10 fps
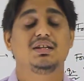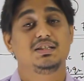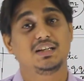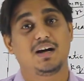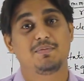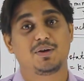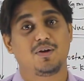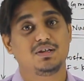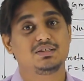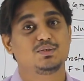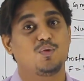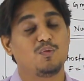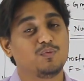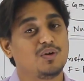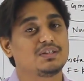Yeah, because
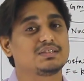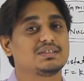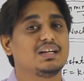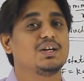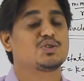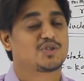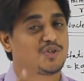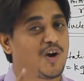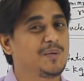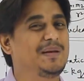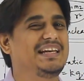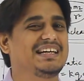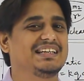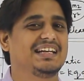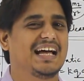homeworks should not be
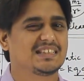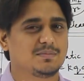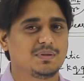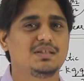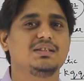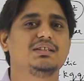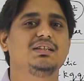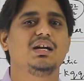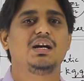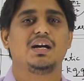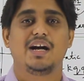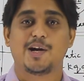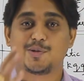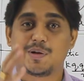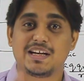taken as a burden,
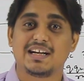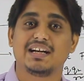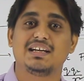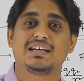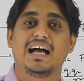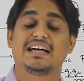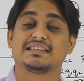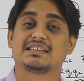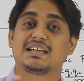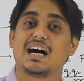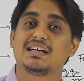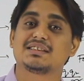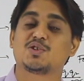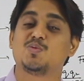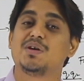it should be taken as a
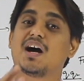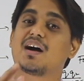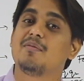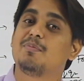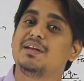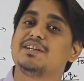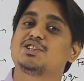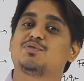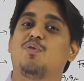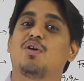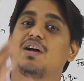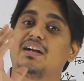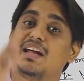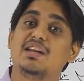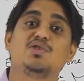task to be accomplished for
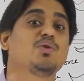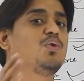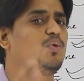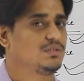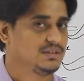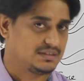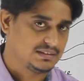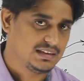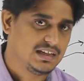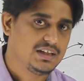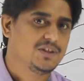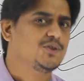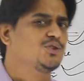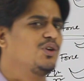attaining your goals. So the